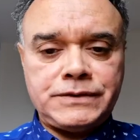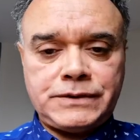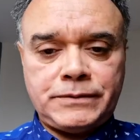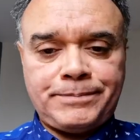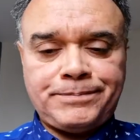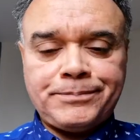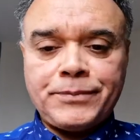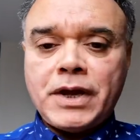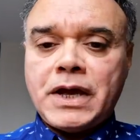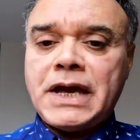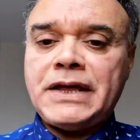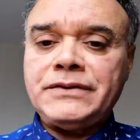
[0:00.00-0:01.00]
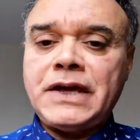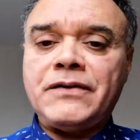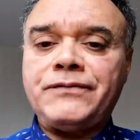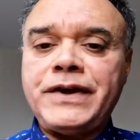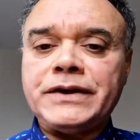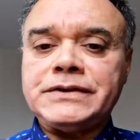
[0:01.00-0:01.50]
system and
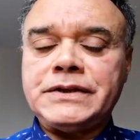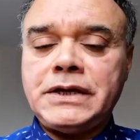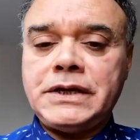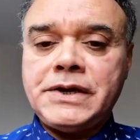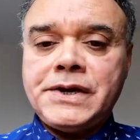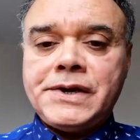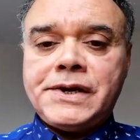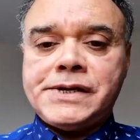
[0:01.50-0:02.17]
affects the